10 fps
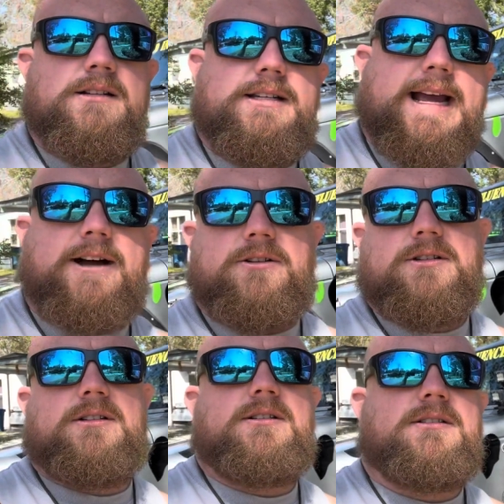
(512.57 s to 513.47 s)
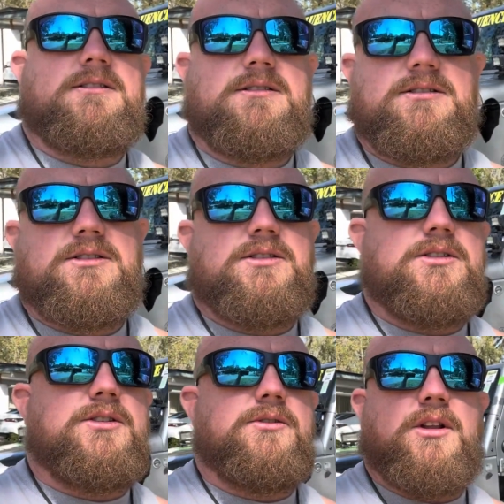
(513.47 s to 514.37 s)
down
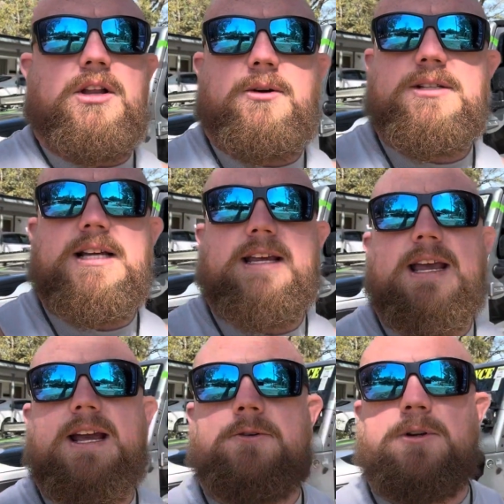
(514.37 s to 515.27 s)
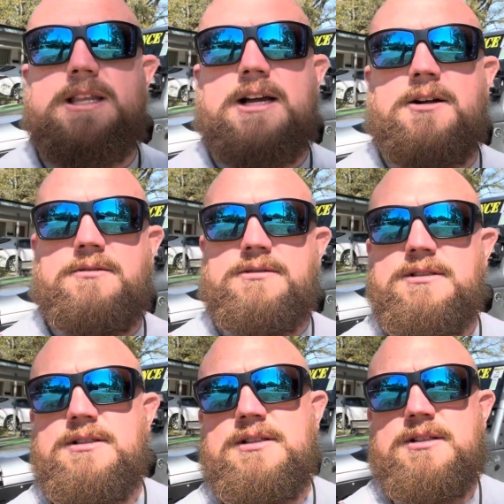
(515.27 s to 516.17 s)
to the lowest I can without,
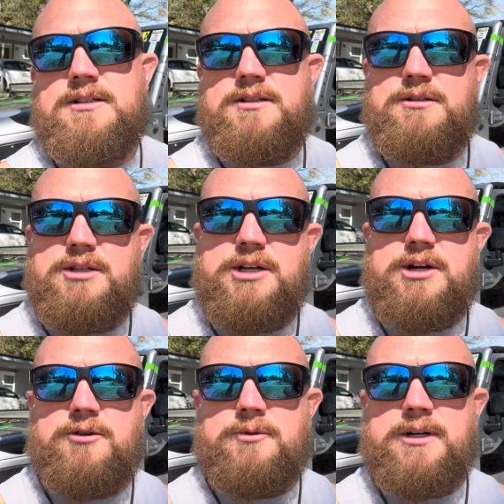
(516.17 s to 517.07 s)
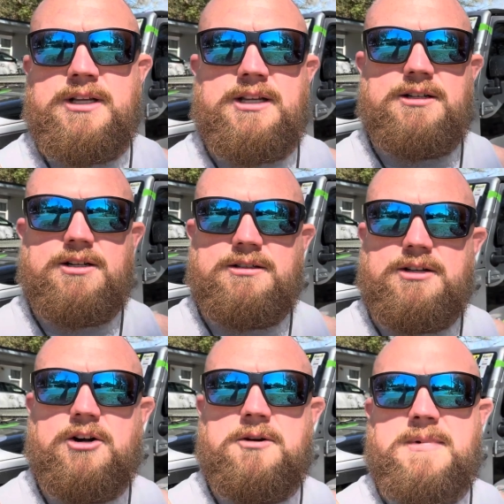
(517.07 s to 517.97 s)
really
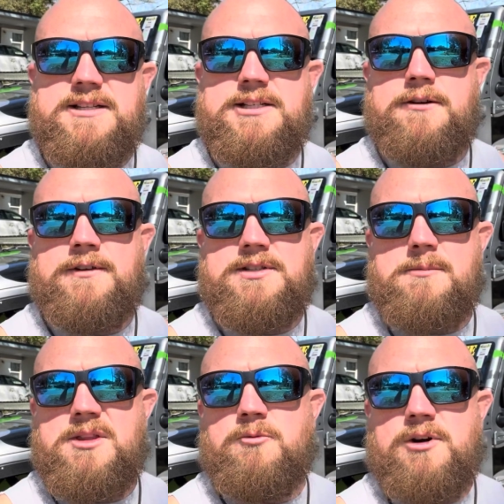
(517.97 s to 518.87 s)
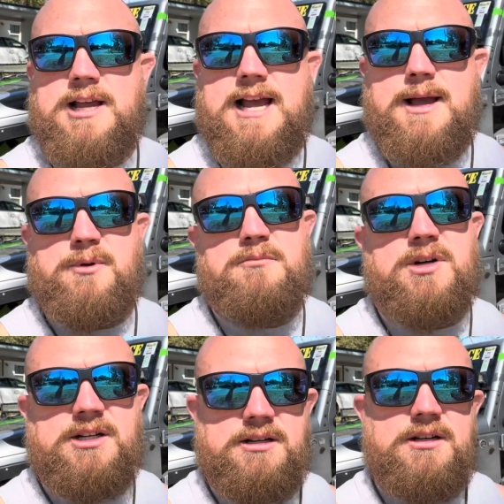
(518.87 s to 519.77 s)
hurting myself if something were to happen. But,